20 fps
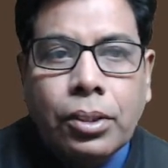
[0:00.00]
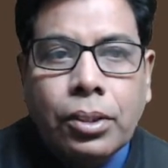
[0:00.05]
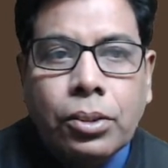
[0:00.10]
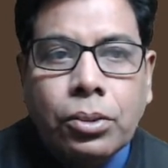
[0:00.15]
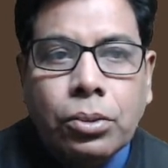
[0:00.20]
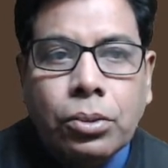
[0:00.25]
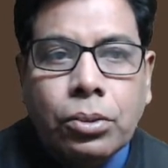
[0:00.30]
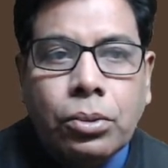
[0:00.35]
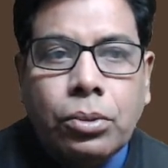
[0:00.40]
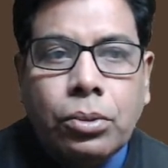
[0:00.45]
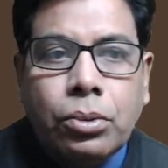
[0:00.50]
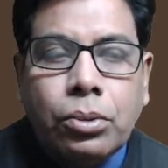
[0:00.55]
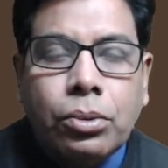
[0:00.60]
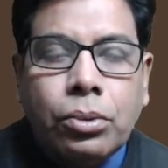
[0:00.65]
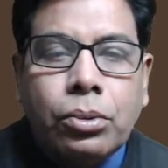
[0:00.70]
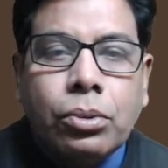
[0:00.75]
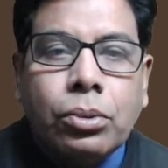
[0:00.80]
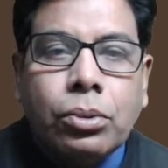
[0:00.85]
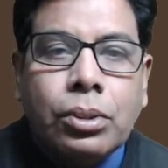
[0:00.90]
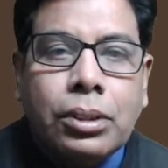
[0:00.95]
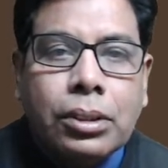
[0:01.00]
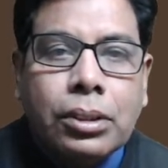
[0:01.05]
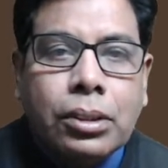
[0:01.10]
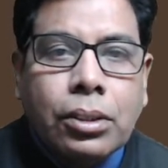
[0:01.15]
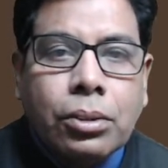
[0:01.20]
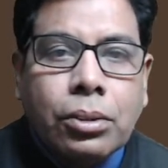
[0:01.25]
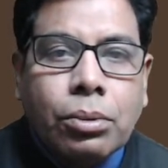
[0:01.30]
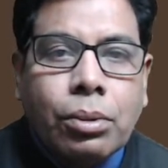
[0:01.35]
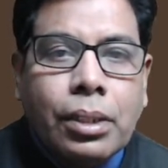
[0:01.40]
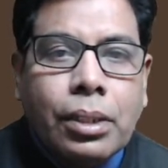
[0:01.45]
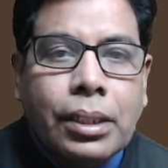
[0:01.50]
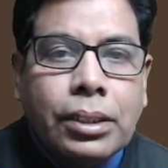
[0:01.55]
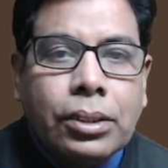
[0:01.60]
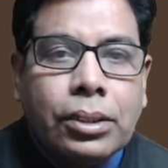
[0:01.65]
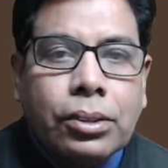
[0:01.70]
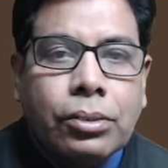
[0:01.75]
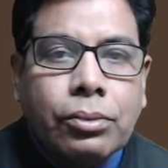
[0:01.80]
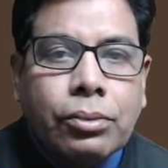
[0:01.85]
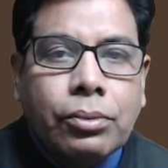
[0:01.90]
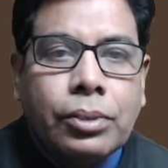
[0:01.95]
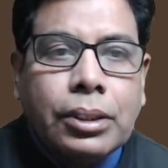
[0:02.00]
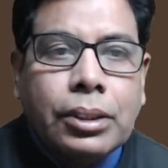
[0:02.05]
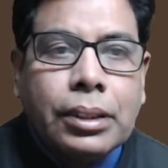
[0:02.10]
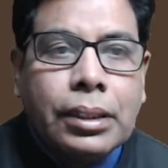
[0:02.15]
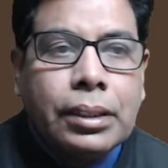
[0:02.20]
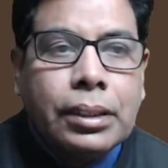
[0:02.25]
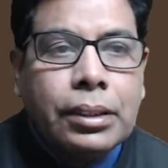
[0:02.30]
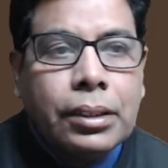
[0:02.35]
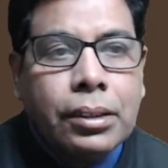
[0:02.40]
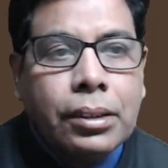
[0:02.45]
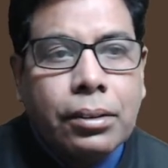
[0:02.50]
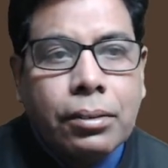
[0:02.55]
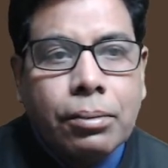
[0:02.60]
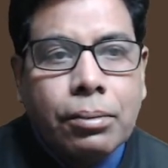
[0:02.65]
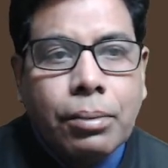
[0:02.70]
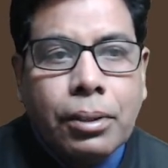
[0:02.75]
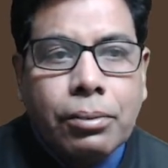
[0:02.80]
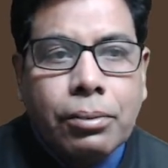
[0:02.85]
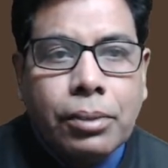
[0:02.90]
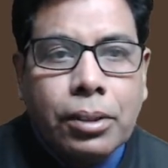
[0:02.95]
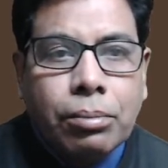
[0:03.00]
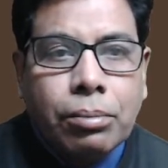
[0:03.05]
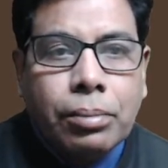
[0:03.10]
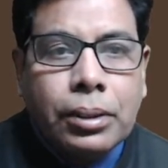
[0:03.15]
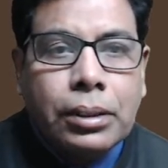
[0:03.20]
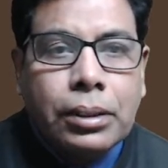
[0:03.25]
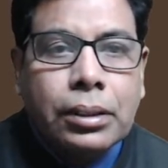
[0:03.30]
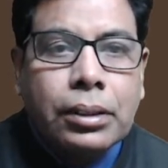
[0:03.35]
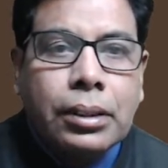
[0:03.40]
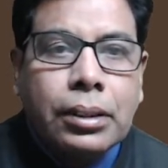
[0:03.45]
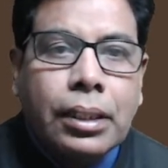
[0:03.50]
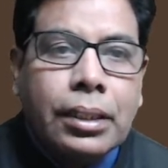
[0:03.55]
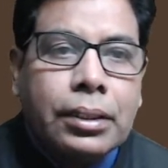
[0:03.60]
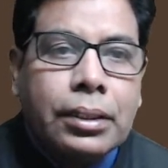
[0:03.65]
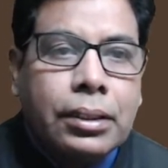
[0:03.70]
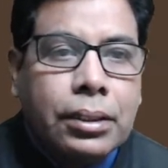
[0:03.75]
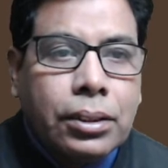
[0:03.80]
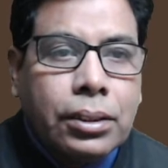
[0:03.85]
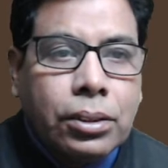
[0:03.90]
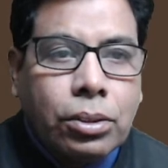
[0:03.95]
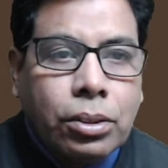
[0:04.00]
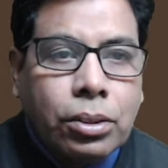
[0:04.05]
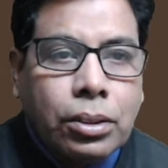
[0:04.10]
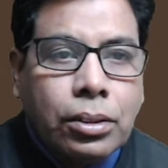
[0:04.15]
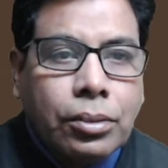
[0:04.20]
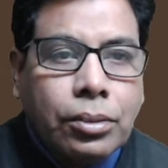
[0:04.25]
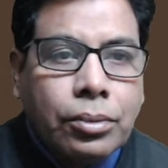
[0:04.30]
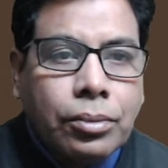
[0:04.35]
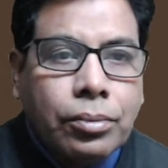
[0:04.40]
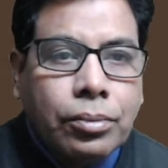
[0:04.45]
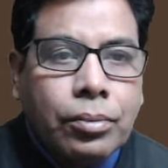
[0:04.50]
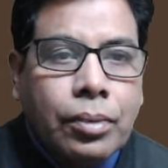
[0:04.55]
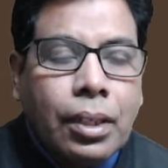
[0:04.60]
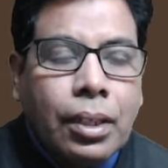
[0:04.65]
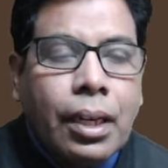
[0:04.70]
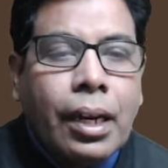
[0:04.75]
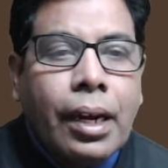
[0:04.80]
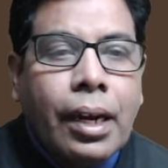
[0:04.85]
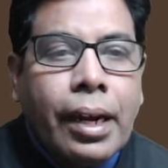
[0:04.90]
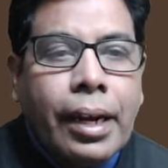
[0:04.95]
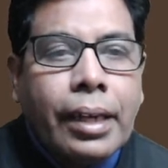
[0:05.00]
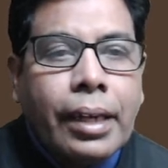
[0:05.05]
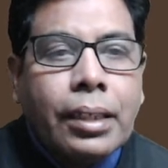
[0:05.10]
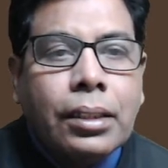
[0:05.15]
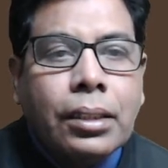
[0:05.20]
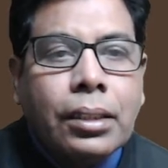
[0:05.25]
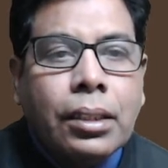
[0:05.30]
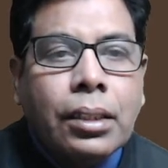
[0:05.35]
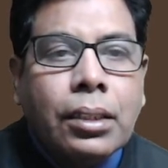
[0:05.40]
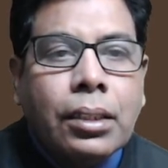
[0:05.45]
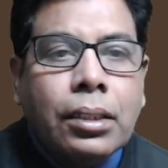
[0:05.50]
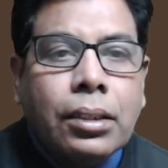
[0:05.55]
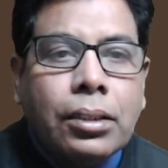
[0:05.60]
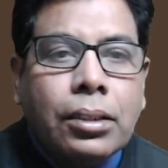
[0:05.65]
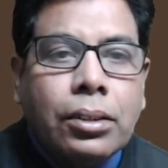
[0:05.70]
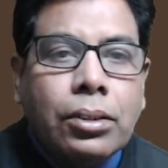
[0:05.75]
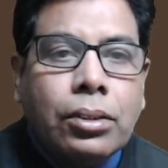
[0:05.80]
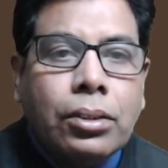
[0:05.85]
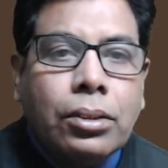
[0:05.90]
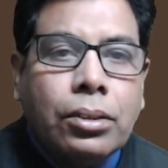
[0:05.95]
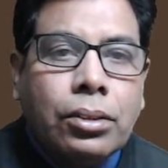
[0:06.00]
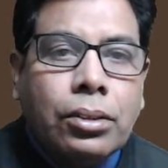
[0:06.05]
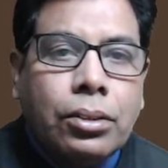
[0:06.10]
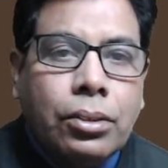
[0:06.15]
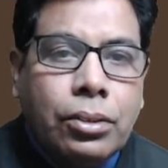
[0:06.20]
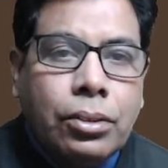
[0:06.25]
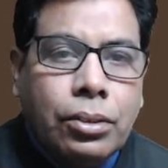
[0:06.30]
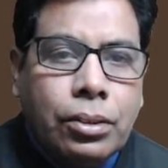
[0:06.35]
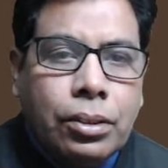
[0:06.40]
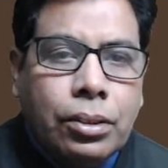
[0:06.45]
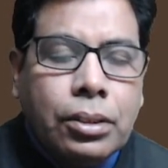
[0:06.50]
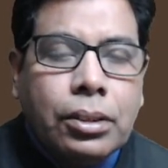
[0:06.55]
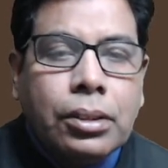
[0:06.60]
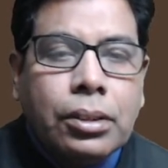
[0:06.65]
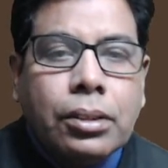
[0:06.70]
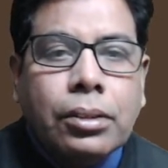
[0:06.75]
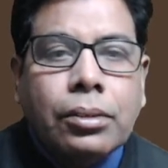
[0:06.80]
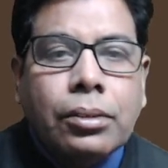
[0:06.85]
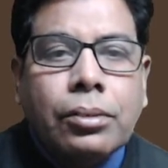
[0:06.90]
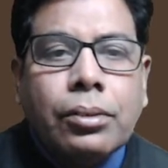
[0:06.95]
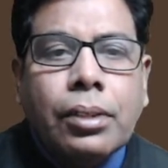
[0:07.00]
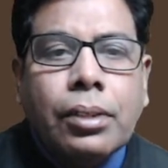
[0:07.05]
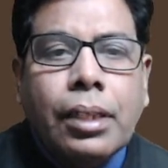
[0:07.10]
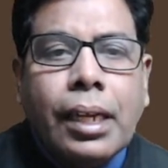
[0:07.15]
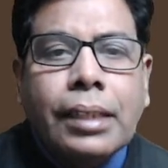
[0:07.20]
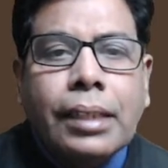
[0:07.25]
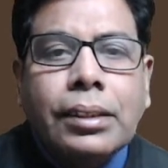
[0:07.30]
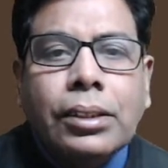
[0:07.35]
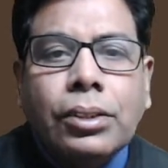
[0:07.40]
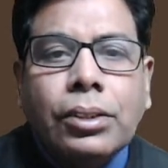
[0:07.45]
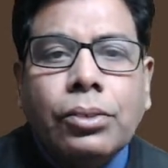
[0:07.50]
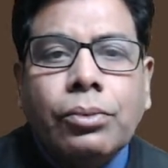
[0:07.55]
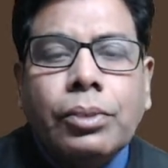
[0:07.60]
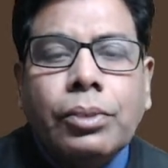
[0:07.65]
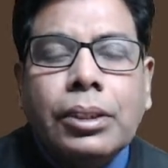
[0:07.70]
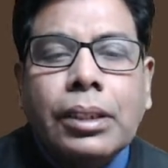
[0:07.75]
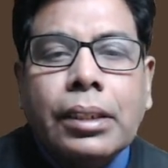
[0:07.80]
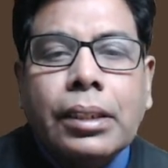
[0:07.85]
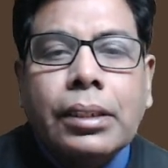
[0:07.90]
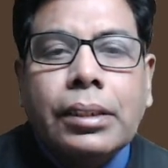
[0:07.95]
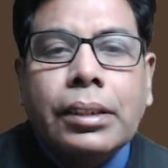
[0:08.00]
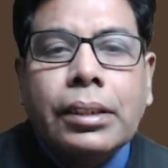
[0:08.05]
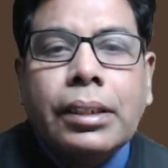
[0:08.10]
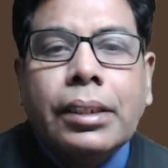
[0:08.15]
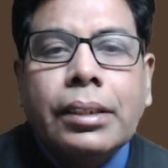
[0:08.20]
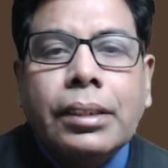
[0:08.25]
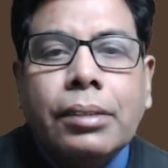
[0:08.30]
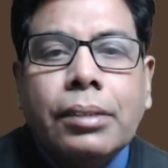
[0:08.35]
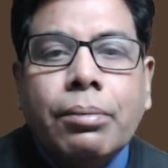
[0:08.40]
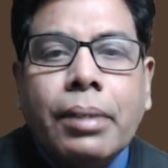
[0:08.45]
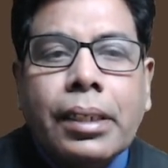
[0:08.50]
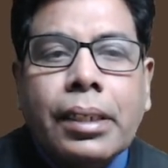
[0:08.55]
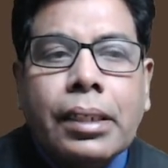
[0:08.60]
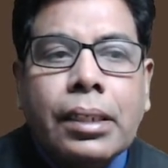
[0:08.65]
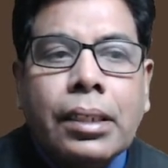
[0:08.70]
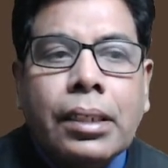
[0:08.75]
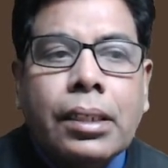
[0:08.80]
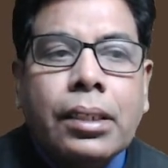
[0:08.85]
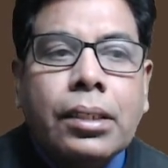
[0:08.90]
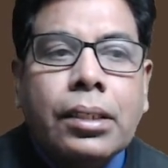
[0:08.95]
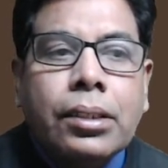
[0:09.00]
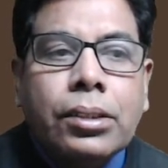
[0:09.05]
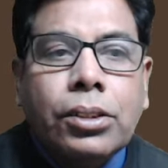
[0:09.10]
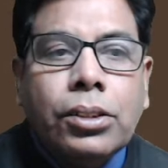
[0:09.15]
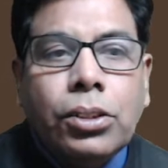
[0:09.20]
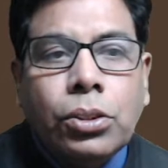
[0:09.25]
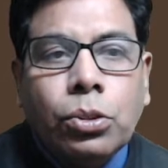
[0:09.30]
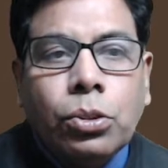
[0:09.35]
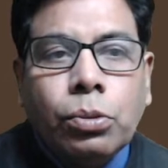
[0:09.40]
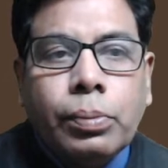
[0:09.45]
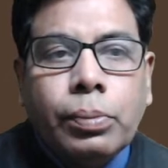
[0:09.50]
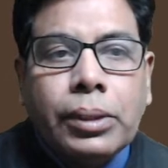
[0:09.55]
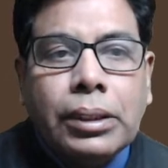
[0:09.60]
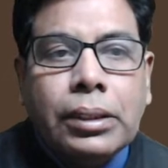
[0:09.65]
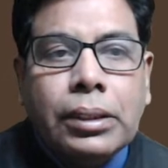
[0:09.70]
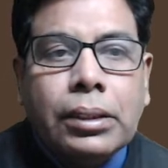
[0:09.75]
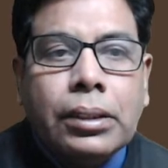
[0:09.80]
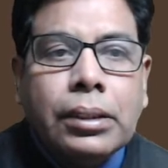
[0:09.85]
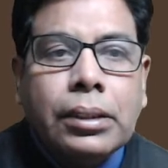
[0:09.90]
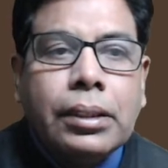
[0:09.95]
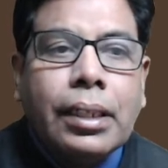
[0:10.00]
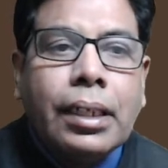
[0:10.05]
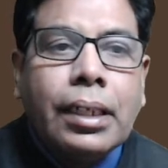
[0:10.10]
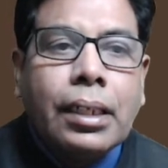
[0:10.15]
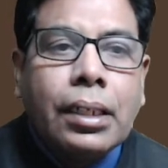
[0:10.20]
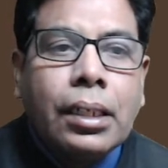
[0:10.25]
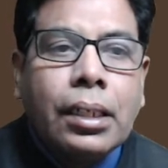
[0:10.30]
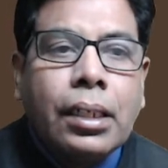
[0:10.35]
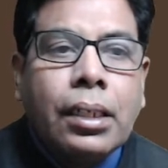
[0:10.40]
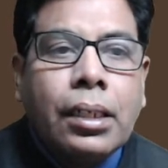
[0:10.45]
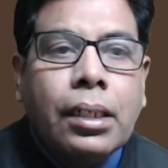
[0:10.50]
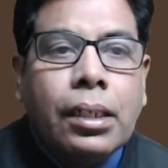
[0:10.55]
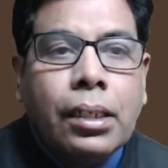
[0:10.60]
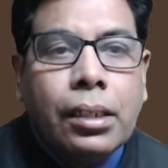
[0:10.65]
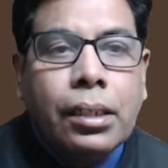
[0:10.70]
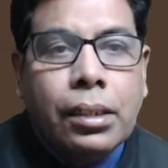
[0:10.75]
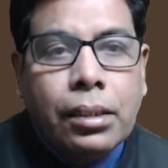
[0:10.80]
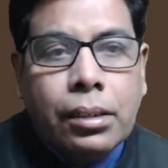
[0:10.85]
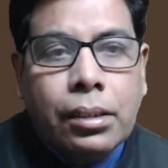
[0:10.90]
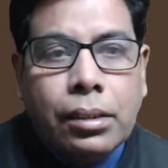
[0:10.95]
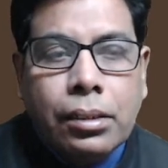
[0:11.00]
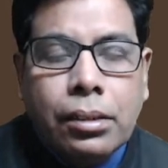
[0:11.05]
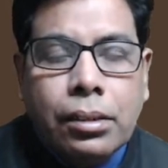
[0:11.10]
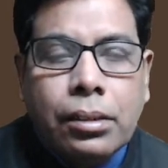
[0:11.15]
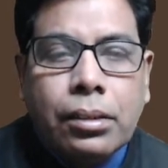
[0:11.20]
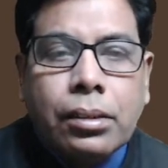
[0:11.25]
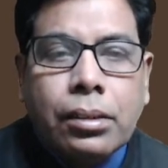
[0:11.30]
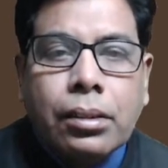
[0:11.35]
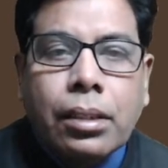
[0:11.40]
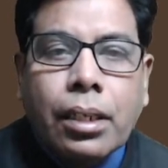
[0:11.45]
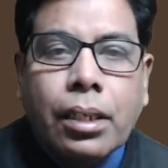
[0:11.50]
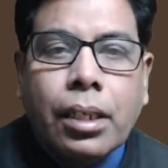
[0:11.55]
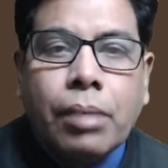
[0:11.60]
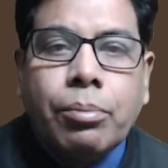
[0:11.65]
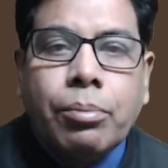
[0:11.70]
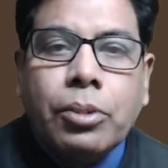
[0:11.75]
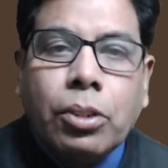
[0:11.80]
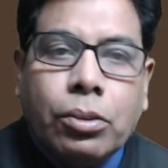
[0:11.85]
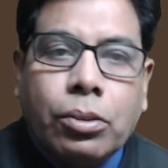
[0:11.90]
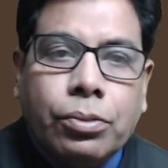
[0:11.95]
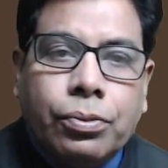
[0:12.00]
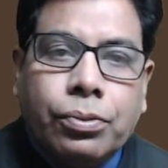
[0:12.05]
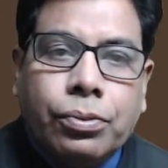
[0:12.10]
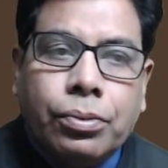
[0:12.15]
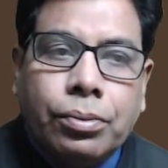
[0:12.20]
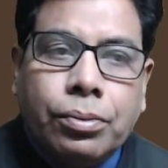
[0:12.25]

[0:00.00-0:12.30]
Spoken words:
So those control lines which are indicated by 1 bit, they are turned on, and the lines which are indicated by 0 bit, they are kept off.